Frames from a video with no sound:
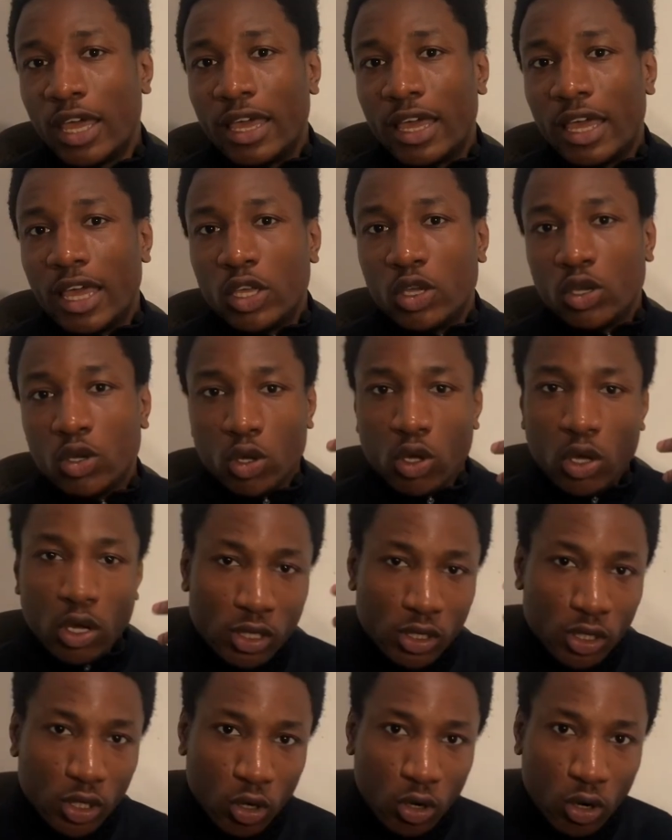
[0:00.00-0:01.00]
you're
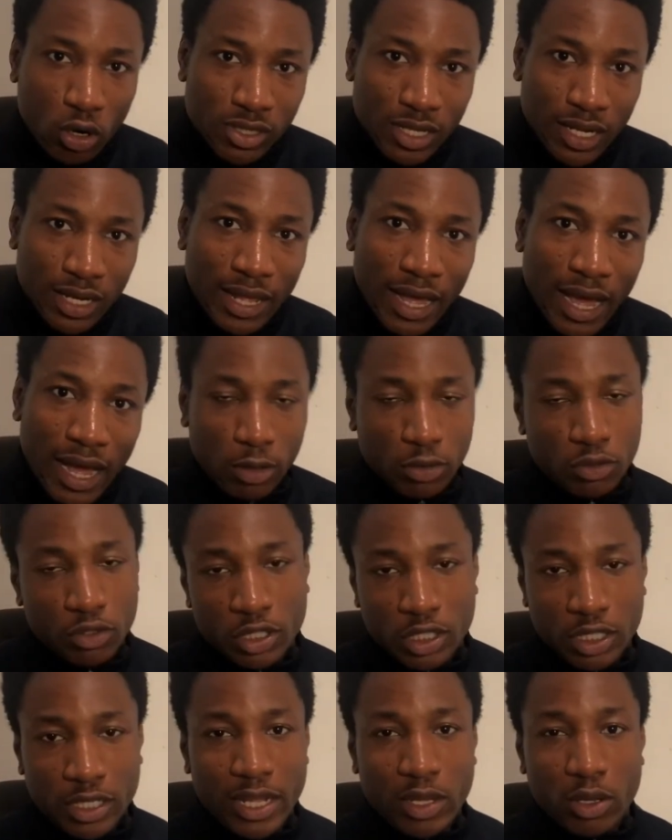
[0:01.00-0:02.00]
constantly outreaching
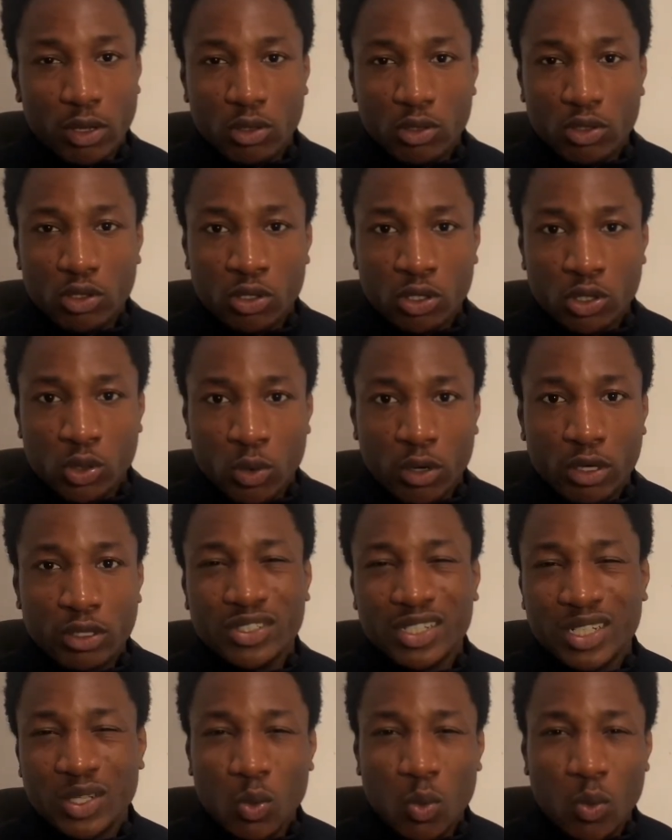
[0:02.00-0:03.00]
and you're just
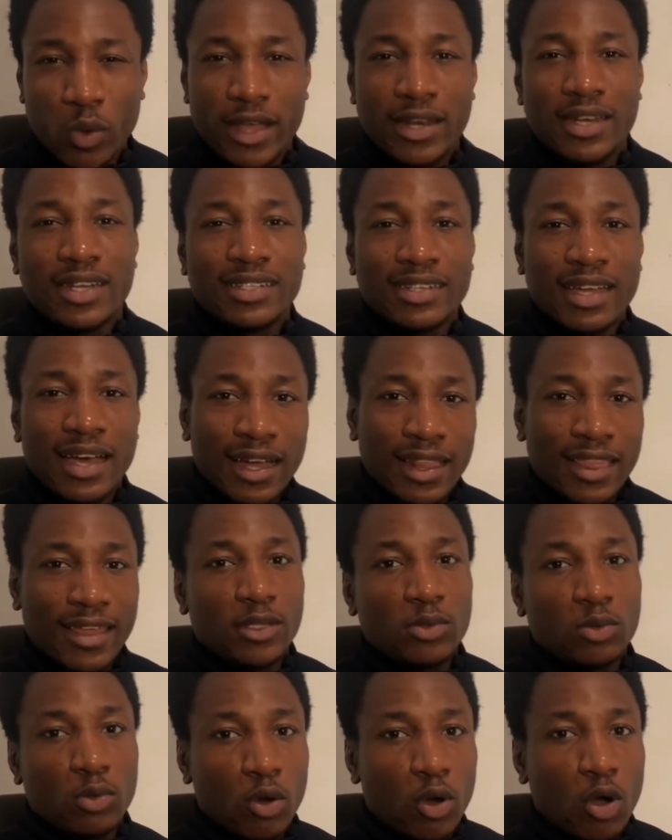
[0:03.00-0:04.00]
wondering when that client
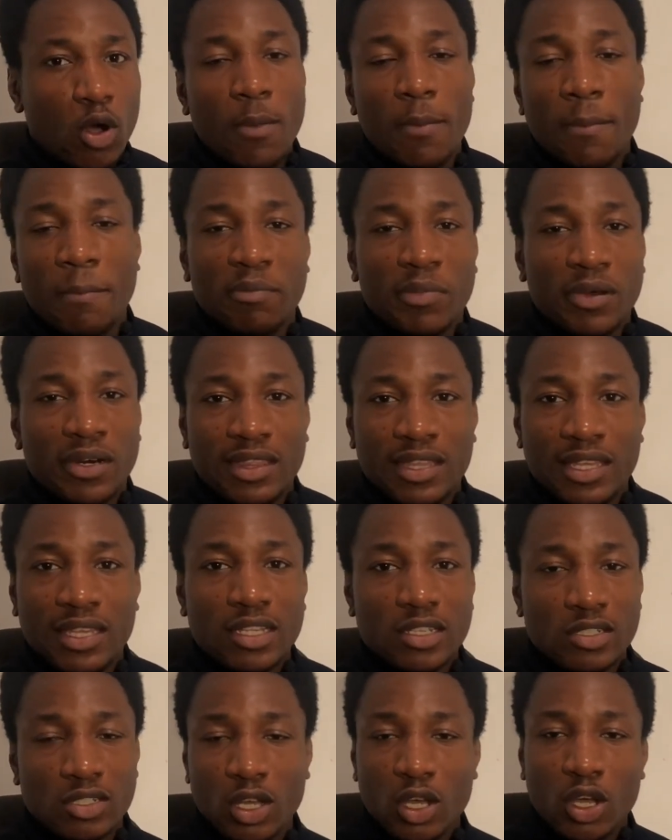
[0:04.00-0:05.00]
will come. But the thing
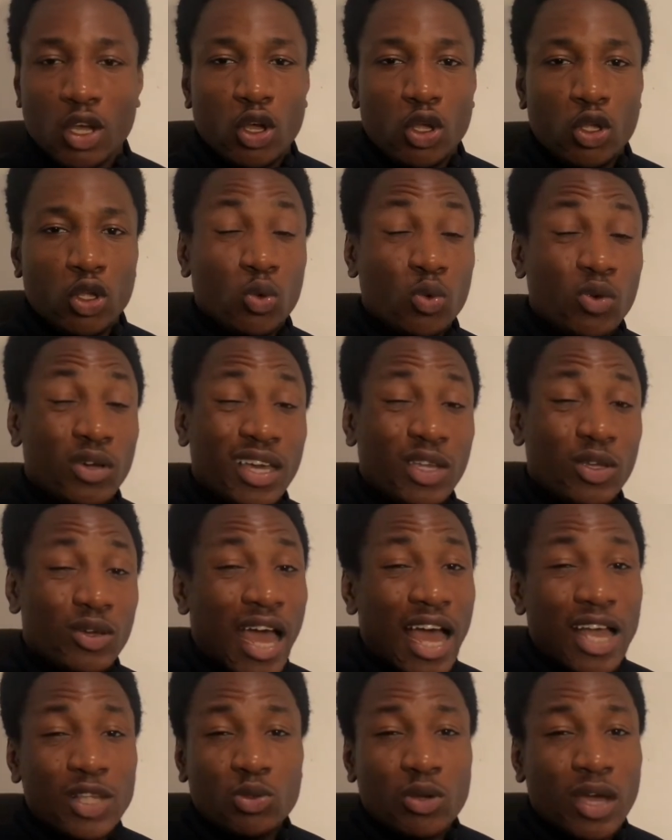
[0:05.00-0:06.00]
is, you
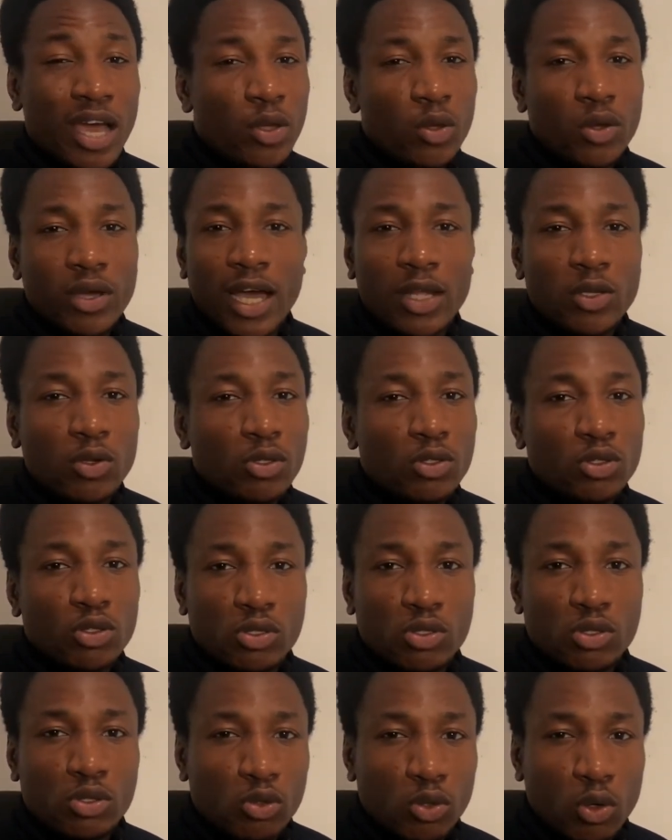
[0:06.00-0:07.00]
cannot just
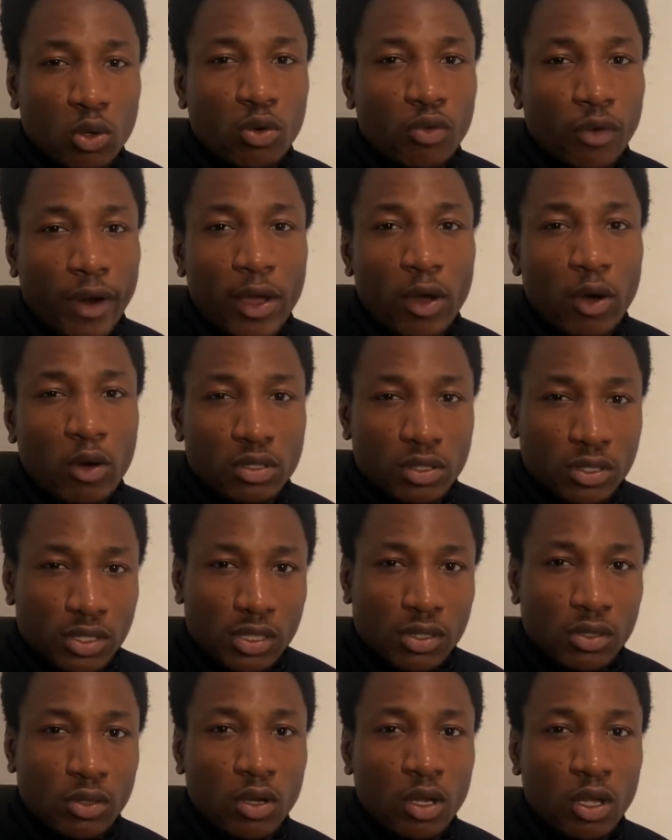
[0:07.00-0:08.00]
know, right,
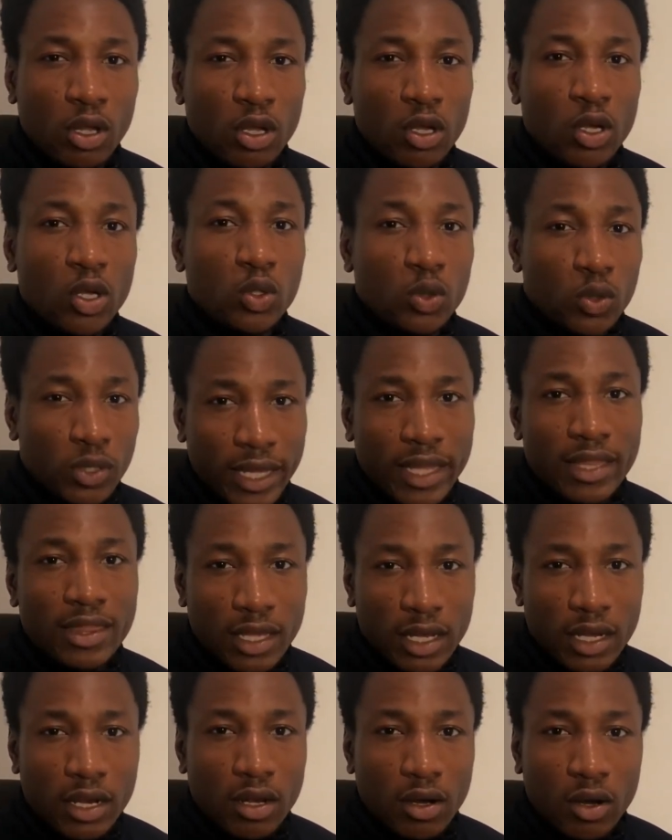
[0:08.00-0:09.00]
until you get
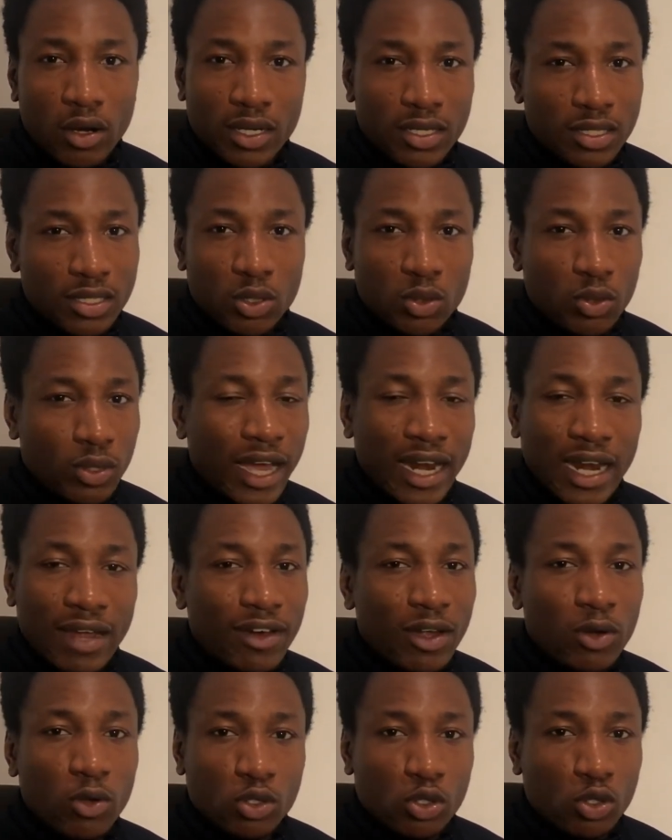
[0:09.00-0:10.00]
there. Honestly, you can never
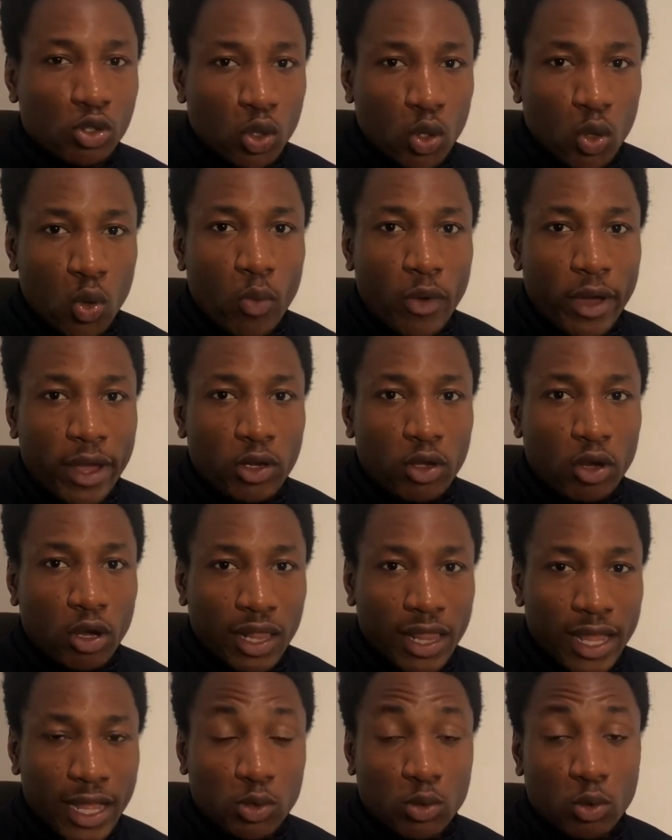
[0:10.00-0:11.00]
just know when your
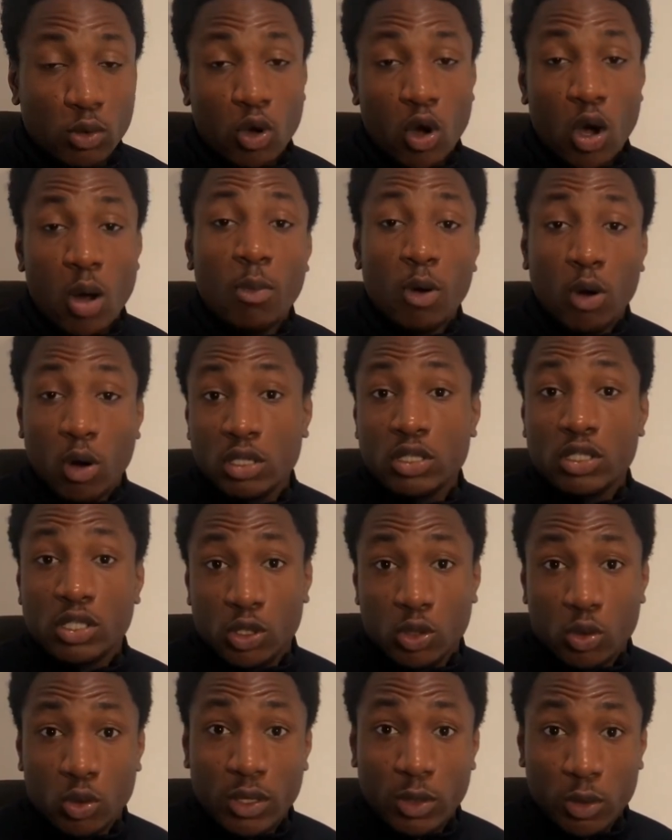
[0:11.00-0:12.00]
clients will come until
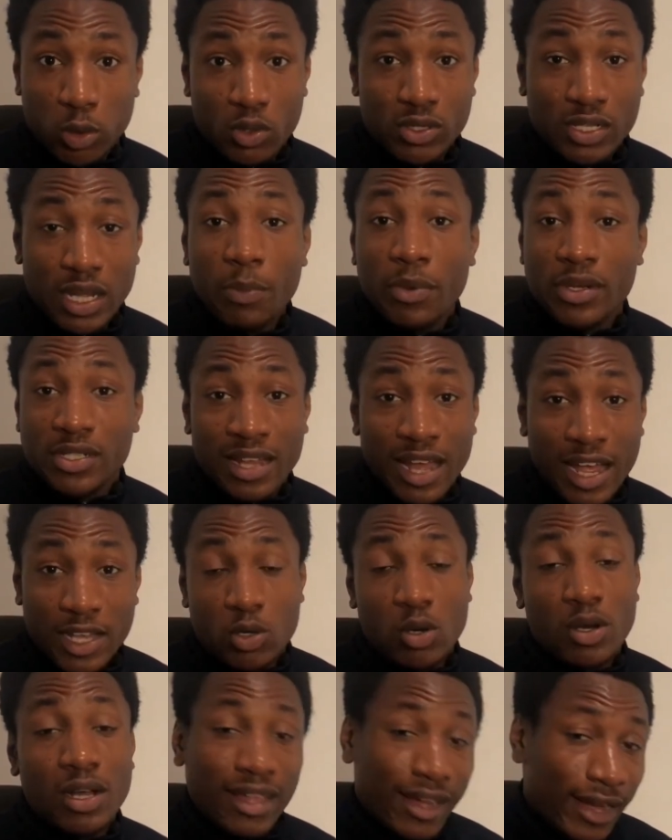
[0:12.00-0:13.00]
you close that person as your
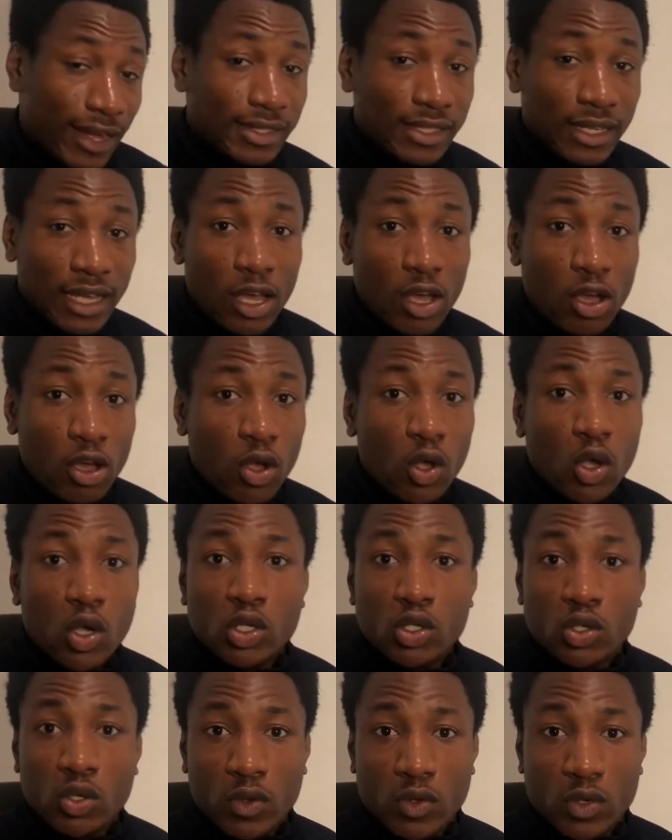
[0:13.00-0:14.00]
client.
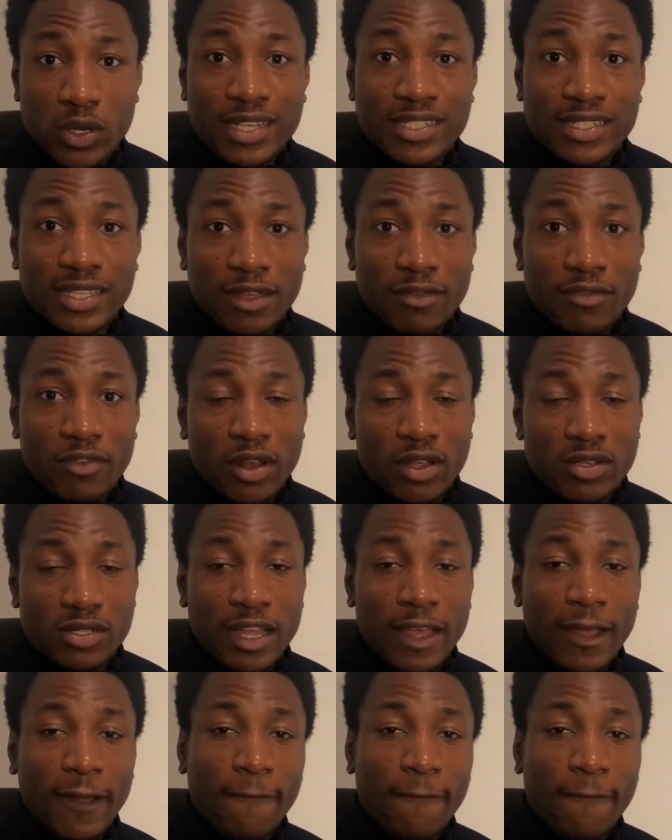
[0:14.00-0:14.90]
So that's the thing, fellas. Like,